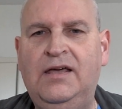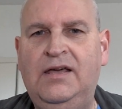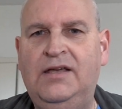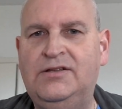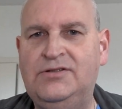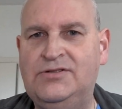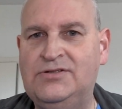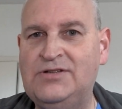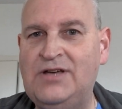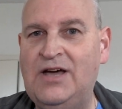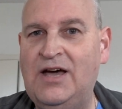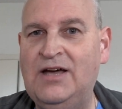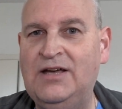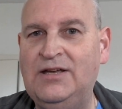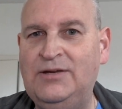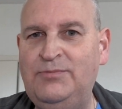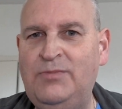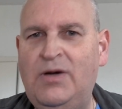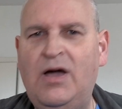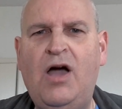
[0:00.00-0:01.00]
It's
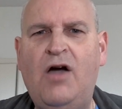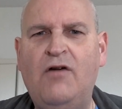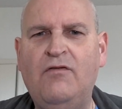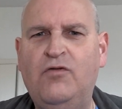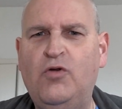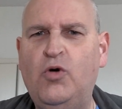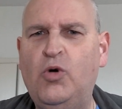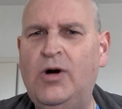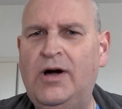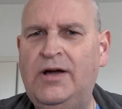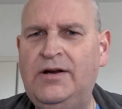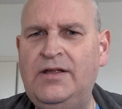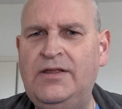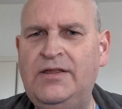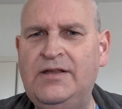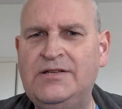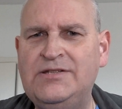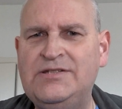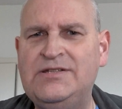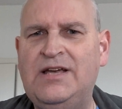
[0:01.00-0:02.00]
time for
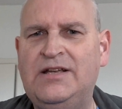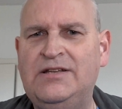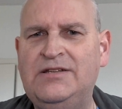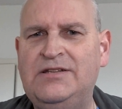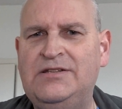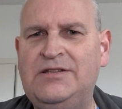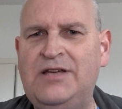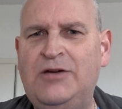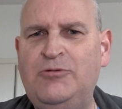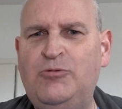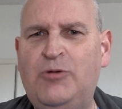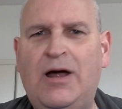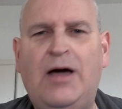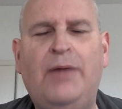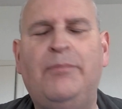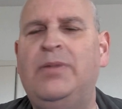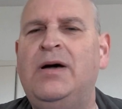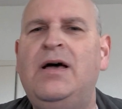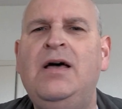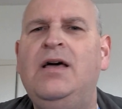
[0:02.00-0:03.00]
another Saturday
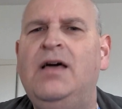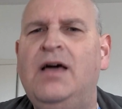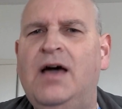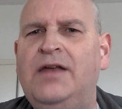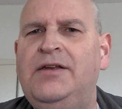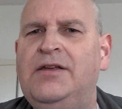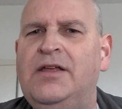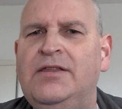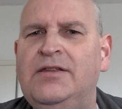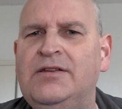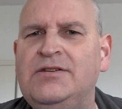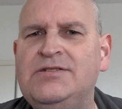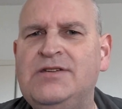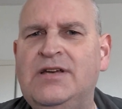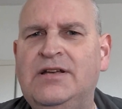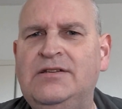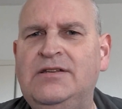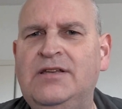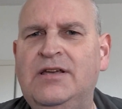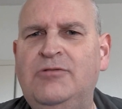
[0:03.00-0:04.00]
wrap. Another
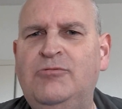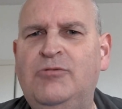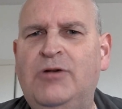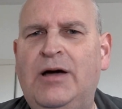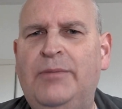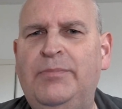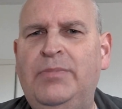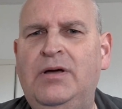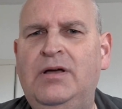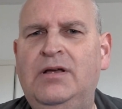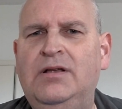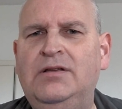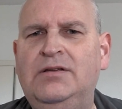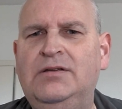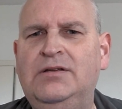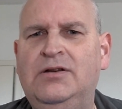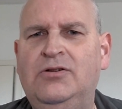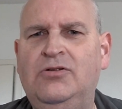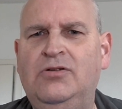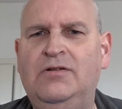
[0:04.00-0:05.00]
Saturday wrap
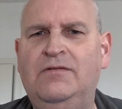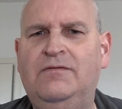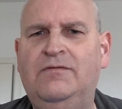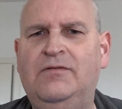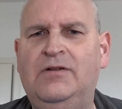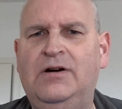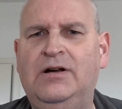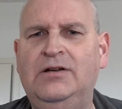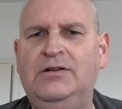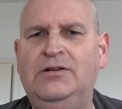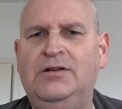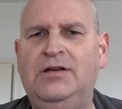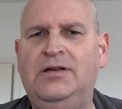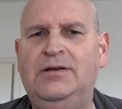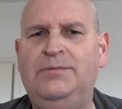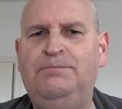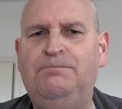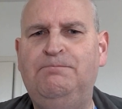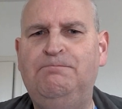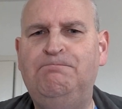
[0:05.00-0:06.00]
done on a
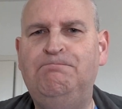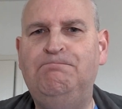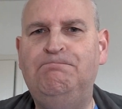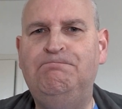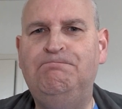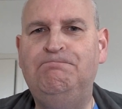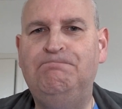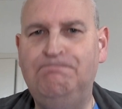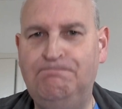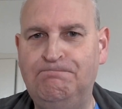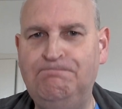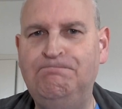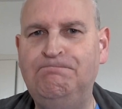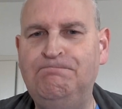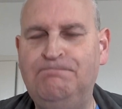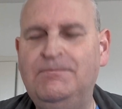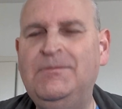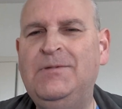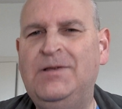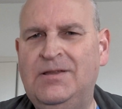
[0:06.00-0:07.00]
Friday.
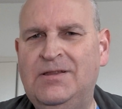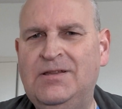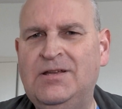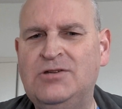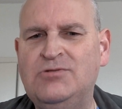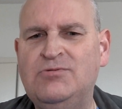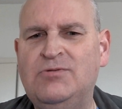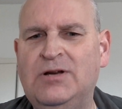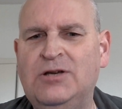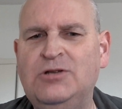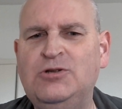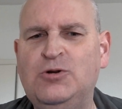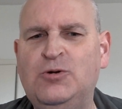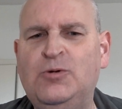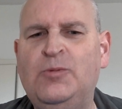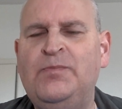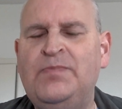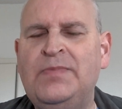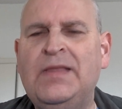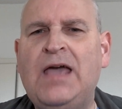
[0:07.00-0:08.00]
That's what I
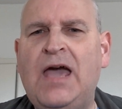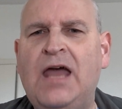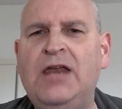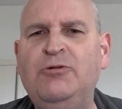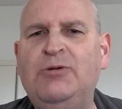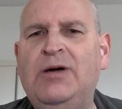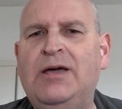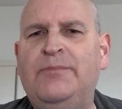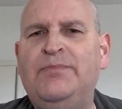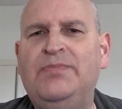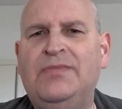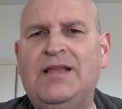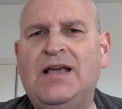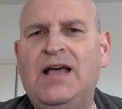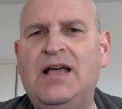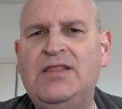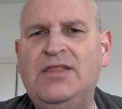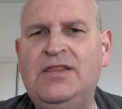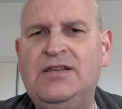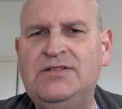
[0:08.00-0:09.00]
do. Anyway,
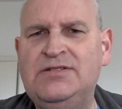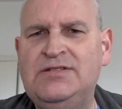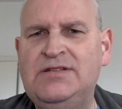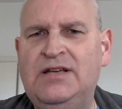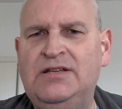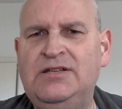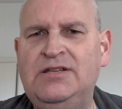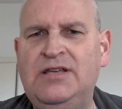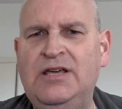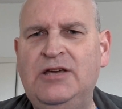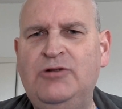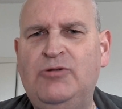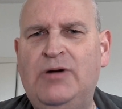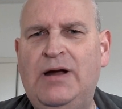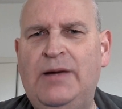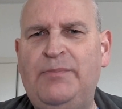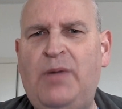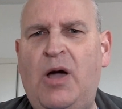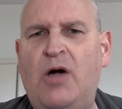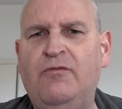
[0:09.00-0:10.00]
the Saturday
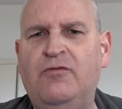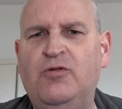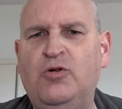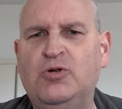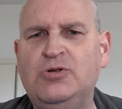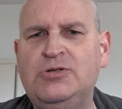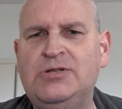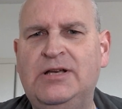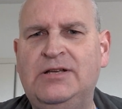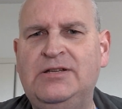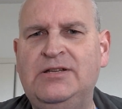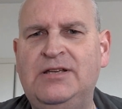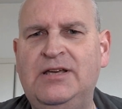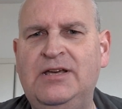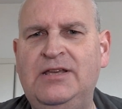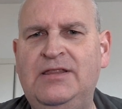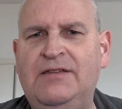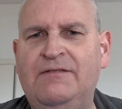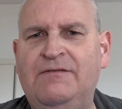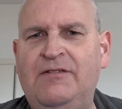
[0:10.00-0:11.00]
wrap for
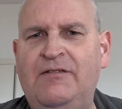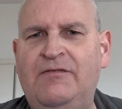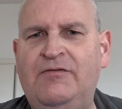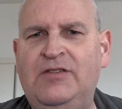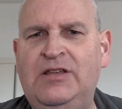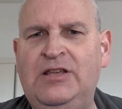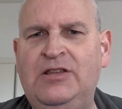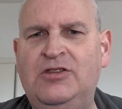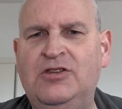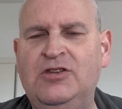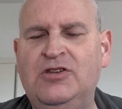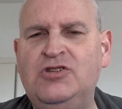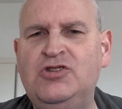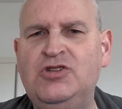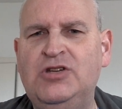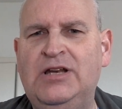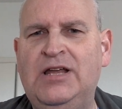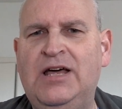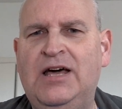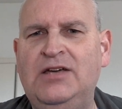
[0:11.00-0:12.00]
Saturday the 15th of
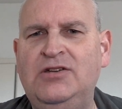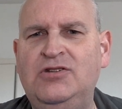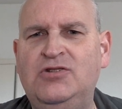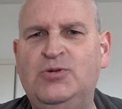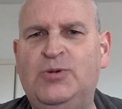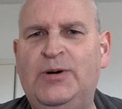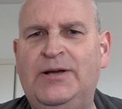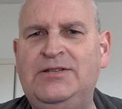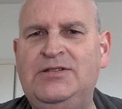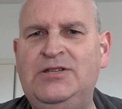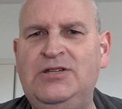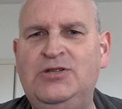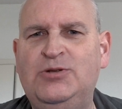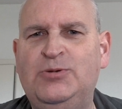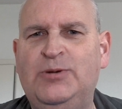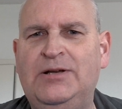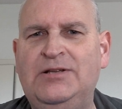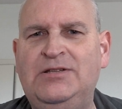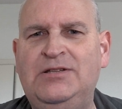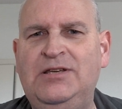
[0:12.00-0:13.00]
July
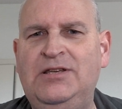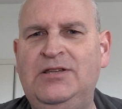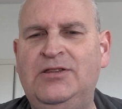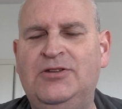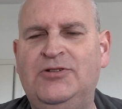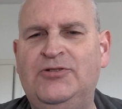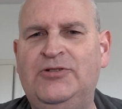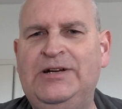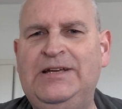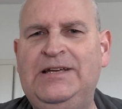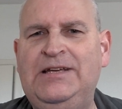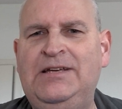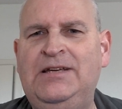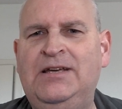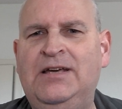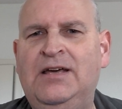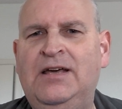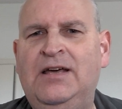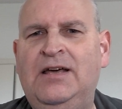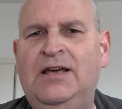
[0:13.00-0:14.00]

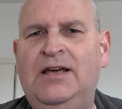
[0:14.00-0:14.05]
2023.